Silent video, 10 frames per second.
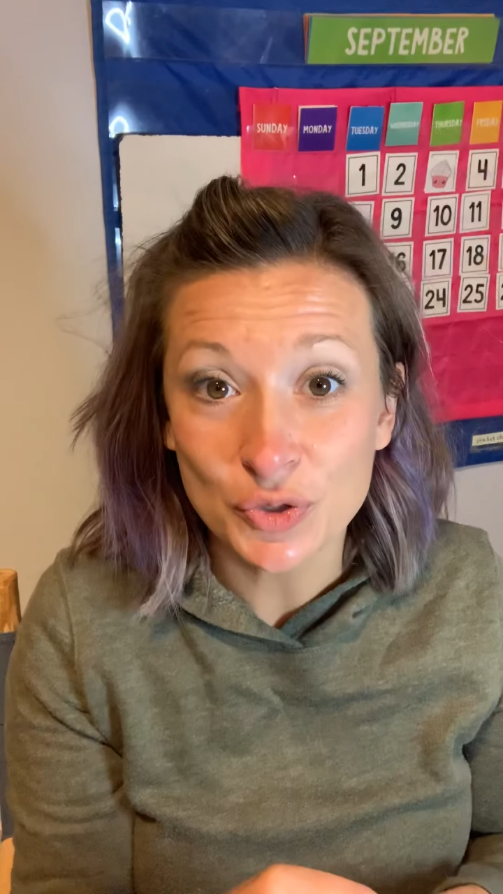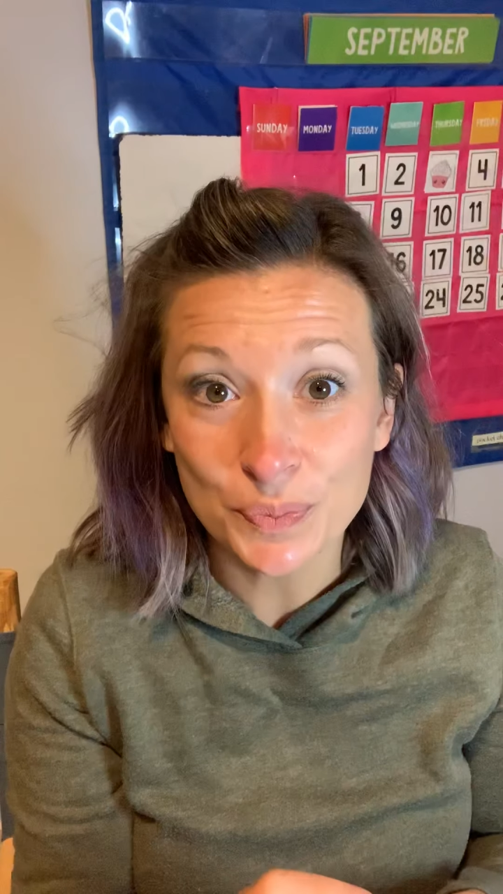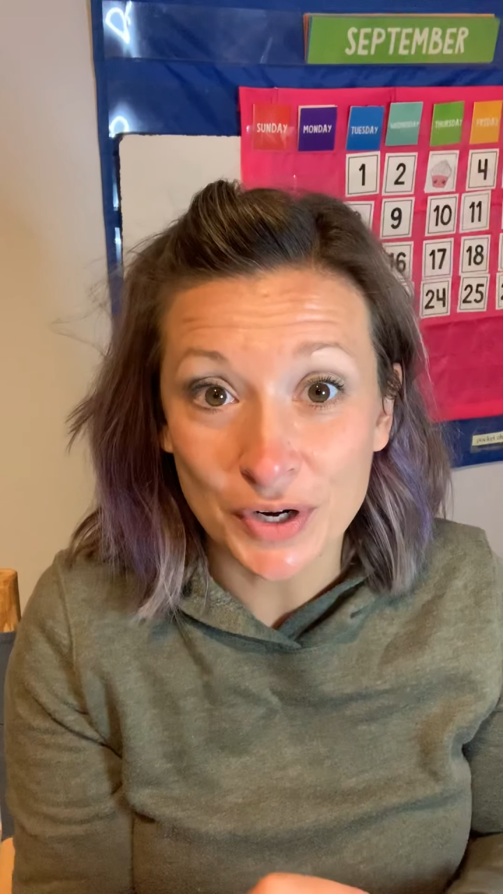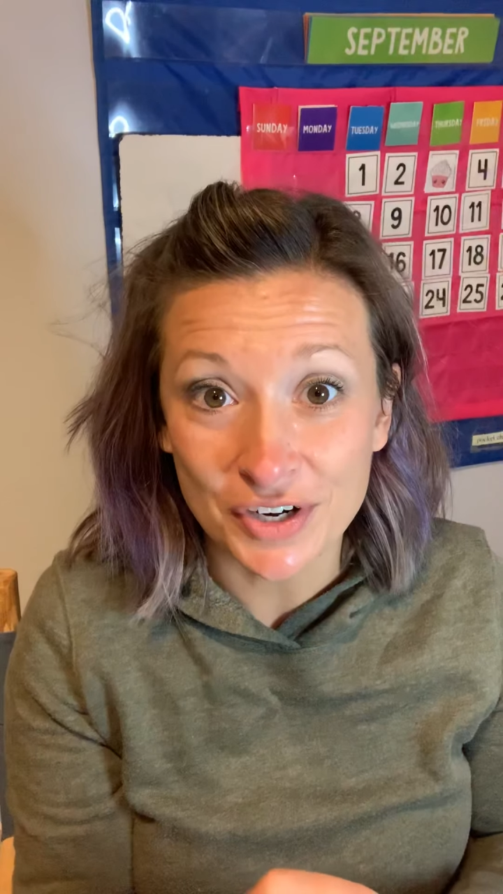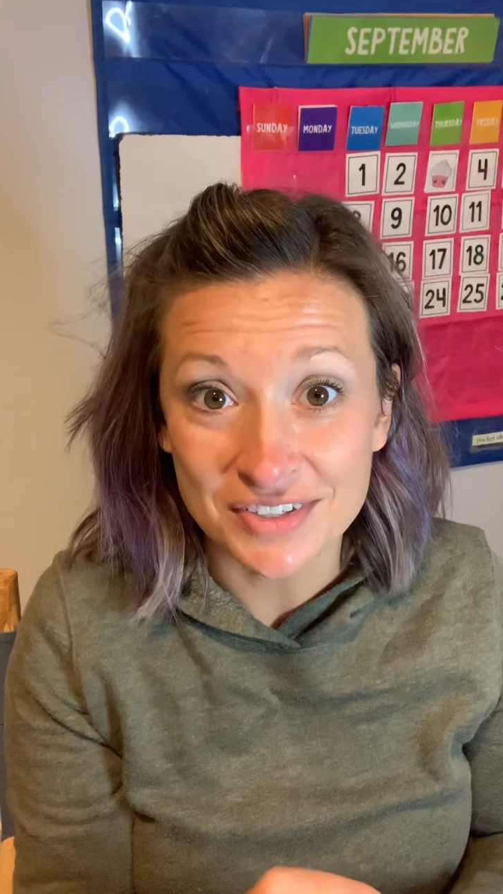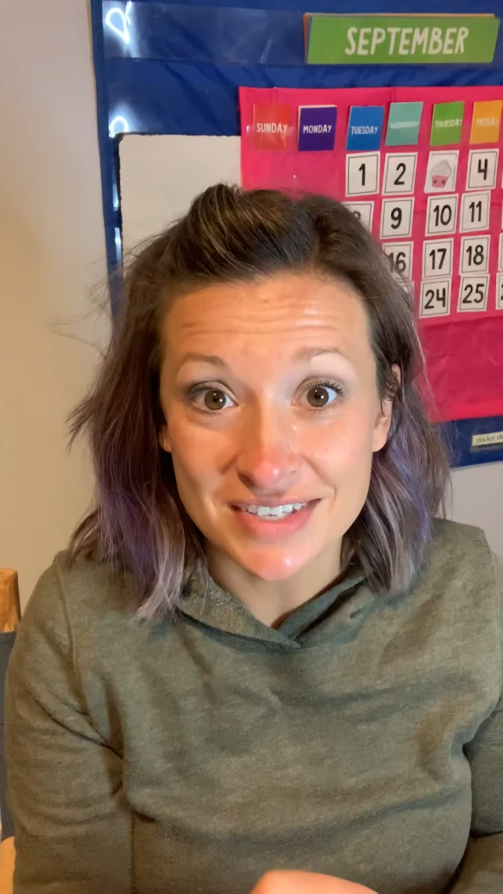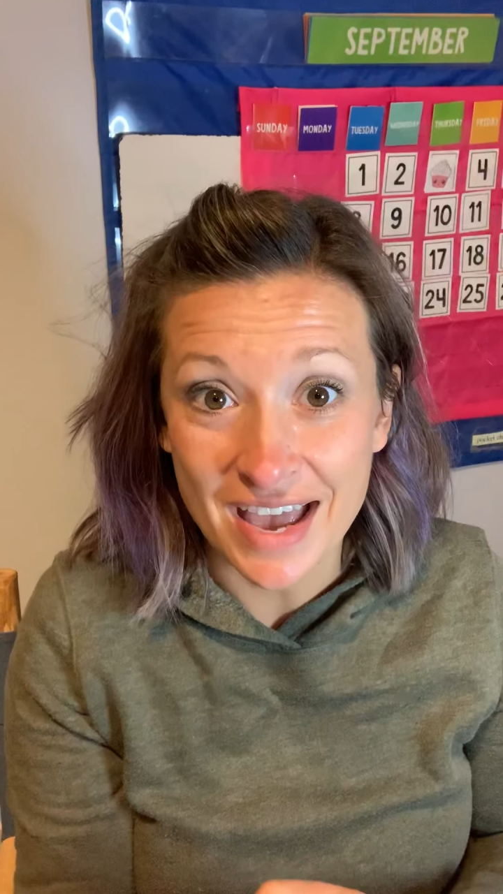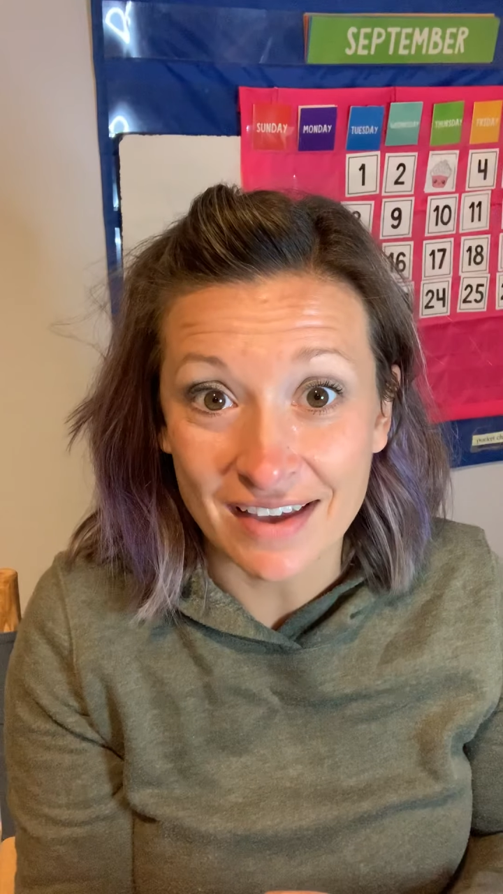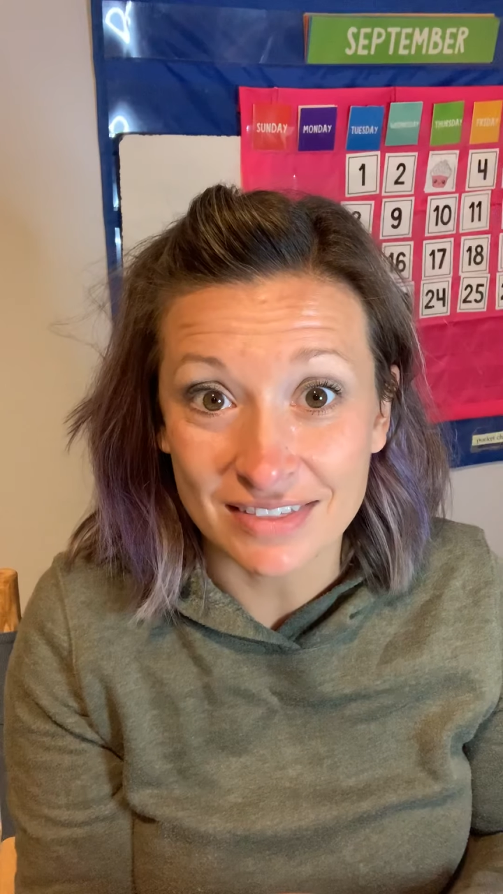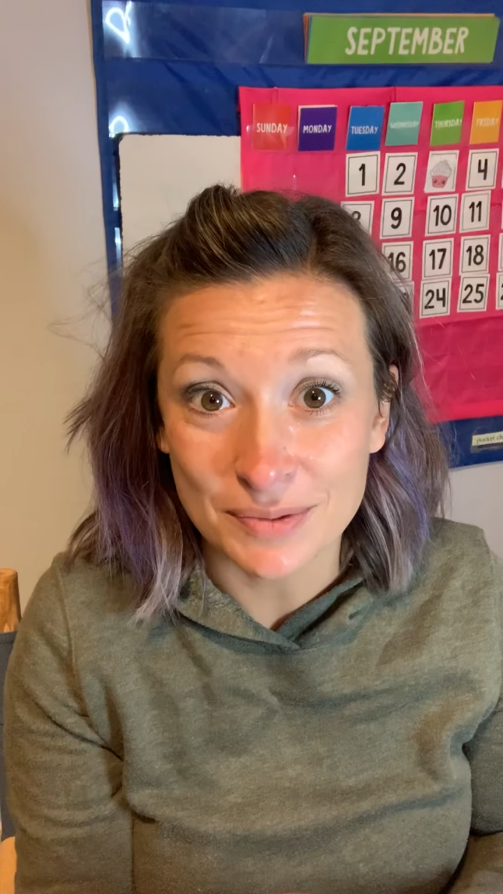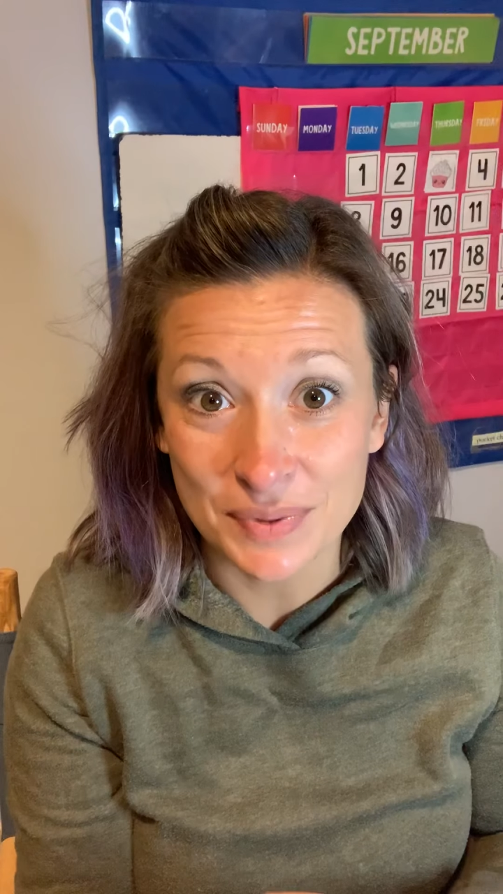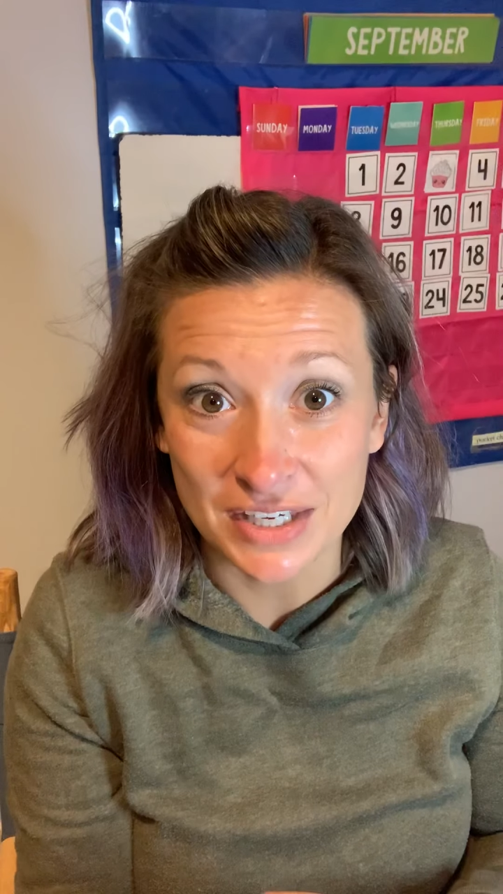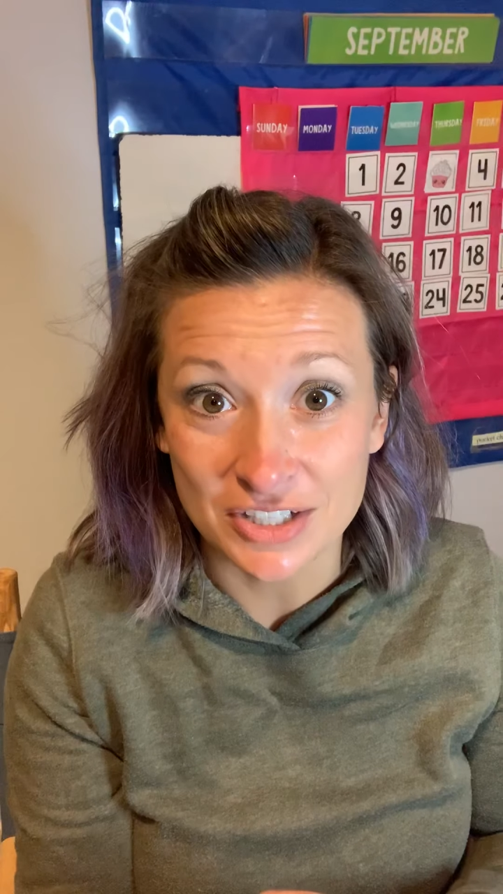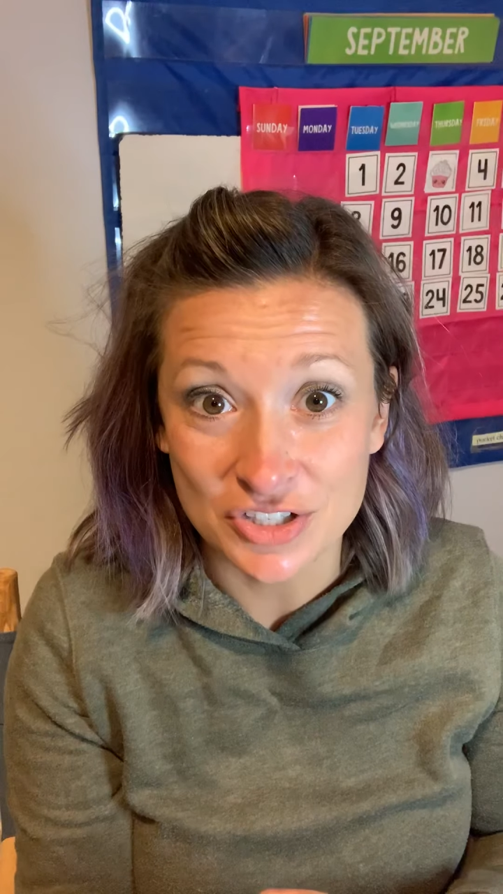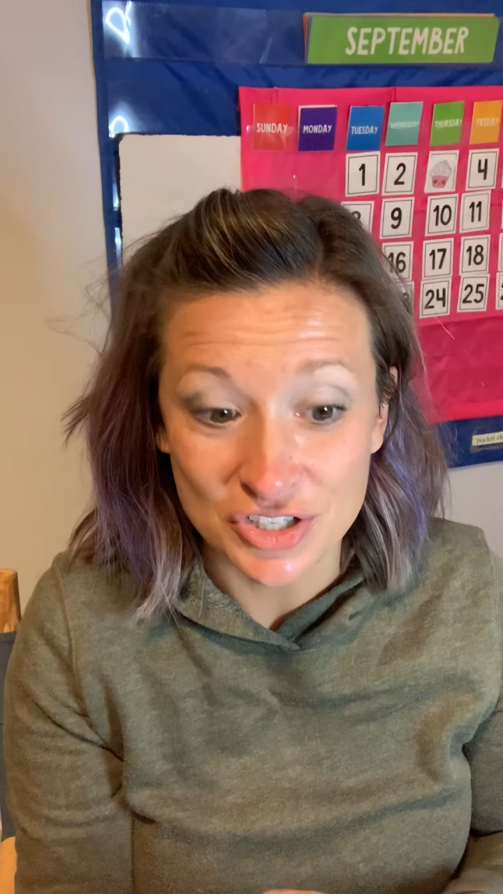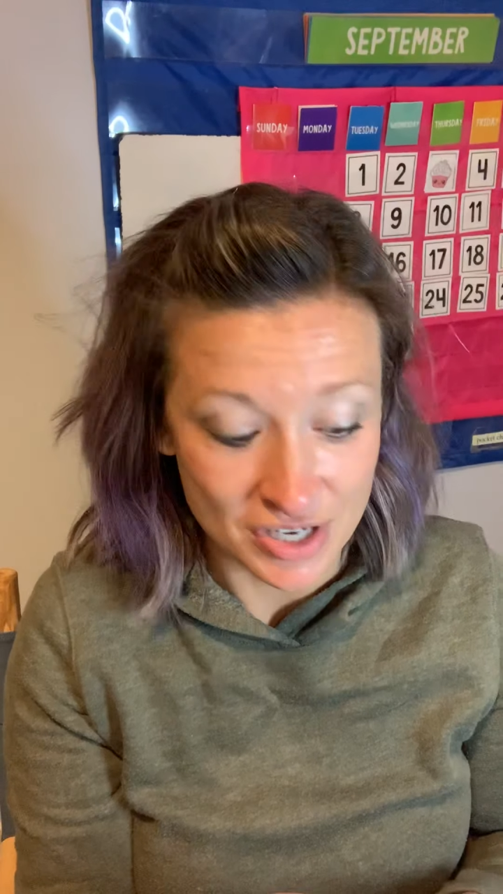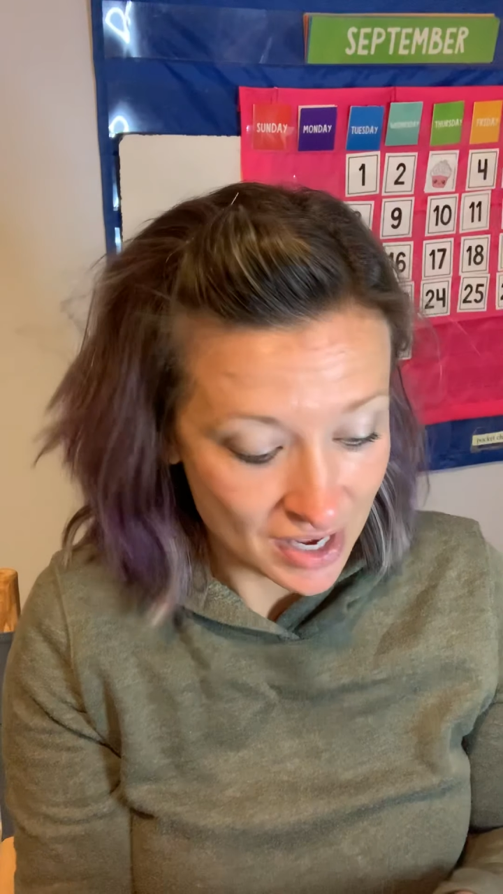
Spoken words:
birds at the beach.